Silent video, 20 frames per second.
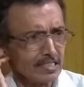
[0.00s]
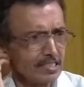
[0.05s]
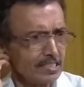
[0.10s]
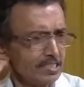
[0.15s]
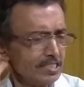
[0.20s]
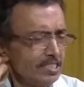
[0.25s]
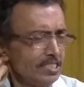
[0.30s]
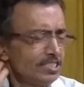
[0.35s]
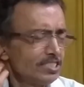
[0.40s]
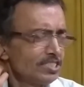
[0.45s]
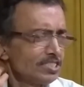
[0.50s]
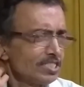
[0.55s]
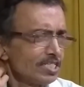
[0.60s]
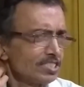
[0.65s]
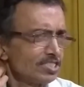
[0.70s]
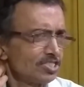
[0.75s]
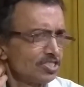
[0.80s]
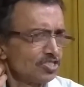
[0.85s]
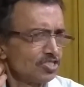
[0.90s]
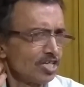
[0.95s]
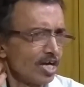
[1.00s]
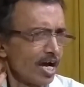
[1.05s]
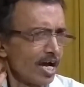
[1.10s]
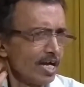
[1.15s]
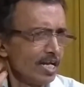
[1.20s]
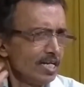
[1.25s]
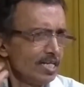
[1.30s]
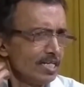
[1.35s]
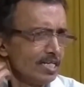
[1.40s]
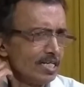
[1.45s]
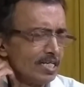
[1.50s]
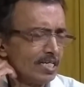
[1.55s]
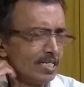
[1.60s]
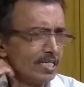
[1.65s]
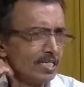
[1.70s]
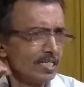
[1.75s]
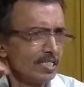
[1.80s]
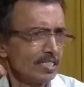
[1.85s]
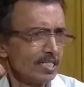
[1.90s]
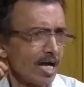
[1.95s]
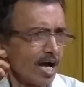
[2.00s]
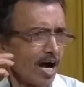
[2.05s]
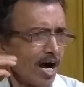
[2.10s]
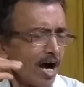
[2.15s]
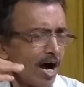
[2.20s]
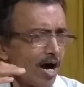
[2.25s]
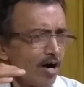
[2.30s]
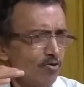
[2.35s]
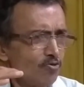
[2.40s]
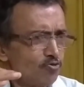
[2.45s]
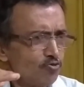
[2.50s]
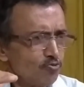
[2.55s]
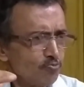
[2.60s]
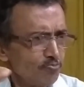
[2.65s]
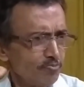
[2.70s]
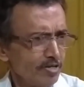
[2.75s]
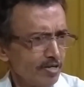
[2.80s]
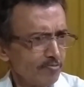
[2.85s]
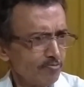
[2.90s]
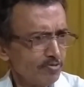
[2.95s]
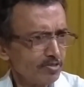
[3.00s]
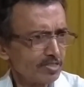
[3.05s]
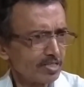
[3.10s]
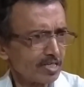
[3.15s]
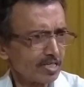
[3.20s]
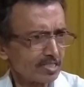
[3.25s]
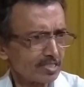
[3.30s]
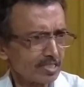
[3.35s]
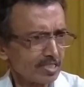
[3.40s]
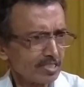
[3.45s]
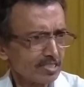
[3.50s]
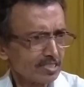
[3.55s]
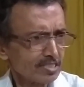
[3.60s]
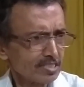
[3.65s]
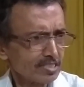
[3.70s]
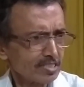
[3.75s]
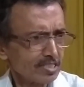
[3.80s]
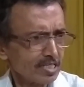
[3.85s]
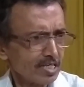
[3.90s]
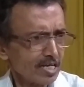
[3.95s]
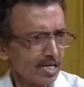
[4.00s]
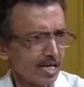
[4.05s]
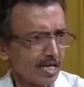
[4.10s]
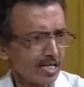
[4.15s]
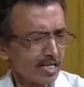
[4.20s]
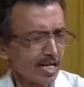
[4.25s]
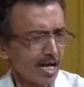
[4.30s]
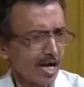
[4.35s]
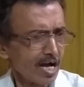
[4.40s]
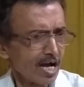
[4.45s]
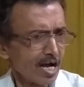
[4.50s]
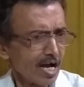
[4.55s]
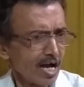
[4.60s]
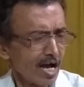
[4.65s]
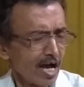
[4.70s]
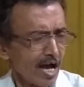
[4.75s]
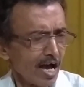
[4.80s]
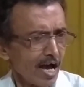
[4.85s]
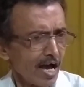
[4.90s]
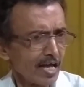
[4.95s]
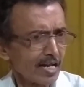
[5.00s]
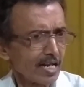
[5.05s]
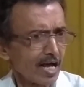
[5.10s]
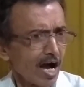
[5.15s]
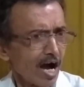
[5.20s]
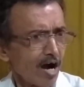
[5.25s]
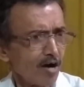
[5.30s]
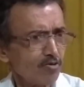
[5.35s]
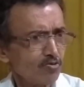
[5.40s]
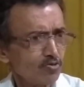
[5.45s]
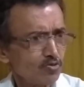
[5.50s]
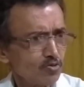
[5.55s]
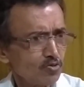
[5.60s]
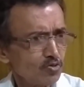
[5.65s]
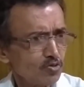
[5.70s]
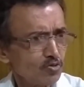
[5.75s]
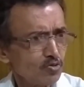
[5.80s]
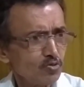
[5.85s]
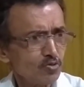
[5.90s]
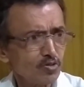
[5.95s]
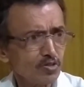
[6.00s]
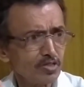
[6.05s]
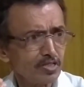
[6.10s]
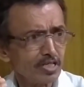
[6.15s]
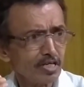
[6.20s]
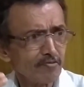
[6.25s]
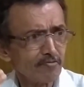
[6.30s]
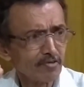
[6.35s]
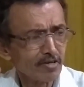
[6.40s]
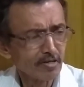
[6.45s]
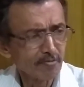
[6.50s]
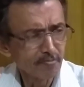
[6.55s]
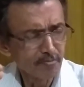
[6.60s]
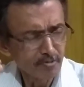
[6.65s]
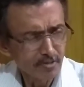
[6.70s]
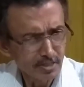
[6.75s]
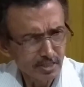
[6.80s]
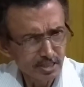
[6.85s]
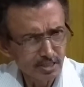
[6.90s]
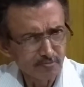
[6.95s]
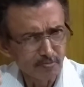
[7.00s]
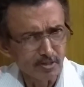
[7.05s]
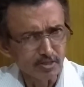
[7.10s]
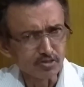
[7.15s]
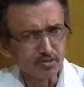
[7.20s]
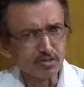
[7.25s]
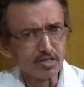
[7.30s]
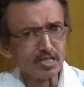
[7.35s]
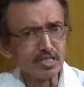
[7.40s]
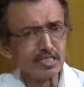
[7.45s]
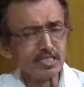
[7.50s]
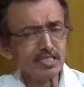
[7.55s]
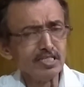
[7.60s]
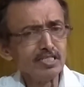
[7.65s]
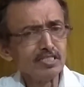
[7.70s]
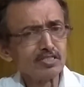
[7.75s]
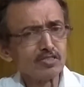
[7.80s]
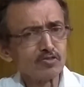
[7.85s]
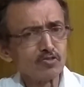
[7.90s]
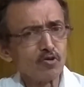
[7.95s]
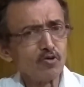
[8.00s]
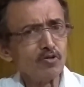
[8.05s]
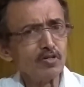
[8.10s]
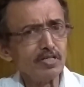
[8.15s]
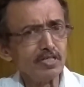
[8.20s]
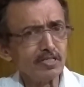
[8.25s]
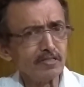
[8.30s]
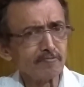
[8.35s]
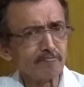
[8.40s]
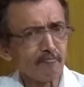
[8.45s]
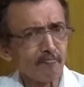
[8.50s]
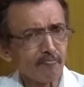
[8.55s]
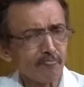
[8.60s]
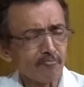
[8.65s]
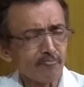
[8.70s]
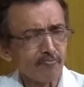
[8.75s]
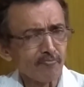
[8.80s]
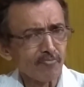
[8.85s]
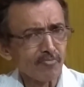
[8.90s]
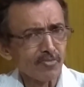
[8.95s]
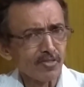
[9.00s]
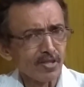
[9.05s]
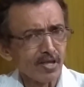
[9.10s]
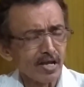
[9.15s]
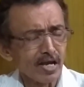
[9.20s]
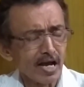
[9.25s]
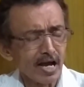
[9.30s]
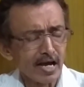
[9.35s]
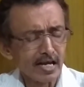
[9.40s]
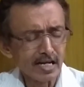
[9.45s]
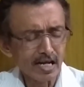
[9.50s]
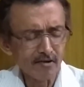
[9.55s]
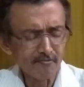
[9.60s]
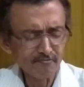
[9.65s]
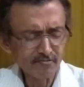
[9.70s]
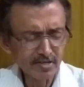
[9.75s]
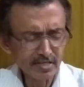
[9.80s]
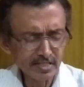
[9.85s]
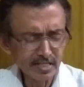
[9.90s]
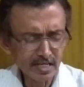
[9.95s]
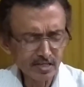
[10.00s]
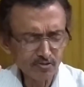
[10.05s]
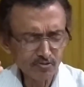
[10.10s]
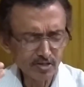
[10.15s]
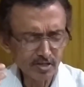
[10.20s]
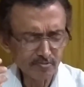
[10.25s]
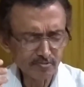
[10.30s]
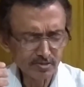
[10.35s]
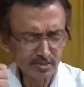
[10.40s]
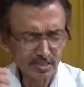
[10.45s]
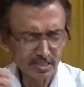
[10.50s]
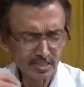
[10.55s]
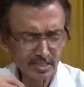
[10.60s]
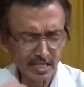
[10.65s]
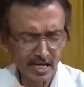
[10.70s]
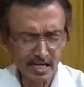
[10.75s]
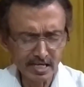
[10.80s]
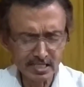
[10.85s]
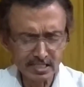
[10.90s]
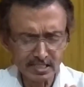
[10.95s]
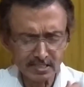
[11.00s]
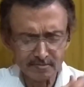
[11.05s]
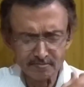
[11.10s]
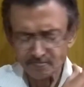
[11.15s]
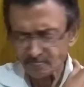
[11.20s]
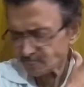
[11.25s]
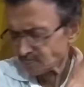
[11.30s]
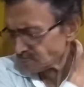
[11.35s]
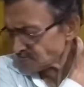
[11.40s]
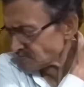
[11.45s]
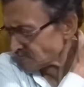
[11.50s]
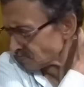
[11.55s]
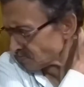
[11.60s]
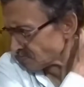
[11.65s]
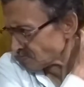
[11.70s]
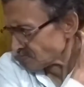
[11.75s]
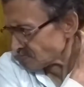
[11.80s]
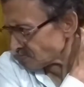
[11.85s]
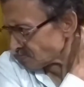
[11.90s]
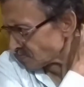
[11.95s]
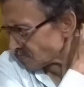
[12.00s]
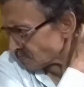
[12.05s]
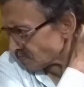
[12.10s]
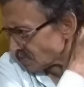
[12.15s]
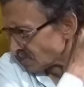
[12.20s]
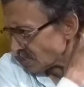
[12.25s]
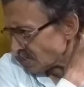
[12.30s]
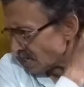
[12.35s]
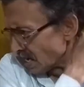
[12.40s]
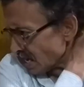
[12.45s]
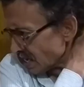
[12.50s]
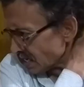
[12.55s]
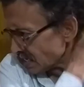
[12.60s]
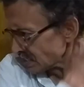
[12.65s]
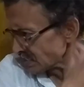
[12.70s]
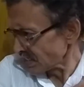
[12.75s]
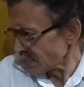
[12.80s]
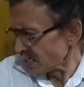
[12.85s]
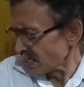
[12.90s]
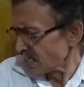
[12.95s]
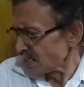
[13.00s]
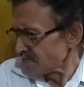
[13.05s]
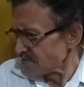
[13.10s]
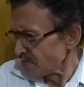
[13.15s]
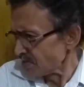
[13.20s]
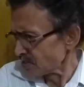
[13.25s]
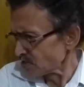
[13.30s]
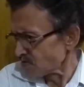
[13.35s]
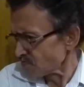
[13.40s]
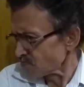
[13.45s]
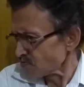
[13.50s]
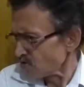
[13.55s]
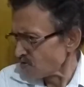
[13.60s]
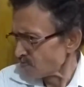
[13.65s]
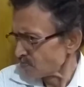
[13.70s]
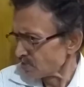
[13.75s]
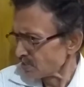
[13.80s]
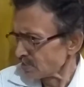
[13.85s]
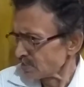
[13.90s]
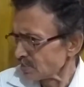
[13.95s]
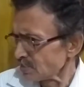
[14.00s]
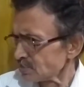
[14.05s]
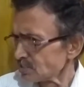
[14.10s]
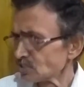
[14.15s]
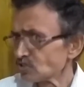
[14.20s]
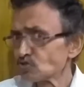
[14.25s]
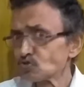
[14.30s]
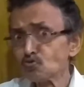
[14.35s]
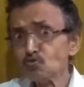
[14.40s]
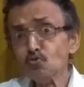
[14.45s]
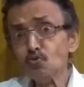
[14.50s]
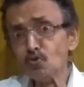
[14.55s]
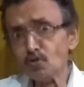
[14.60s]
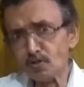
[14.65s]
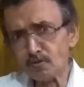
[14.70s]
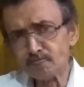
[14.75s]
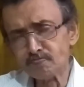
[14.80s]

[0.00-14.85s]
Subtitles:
teach the child how to behave with others and how to develop his personality slowly. And after that we have seen that another element of community is a school.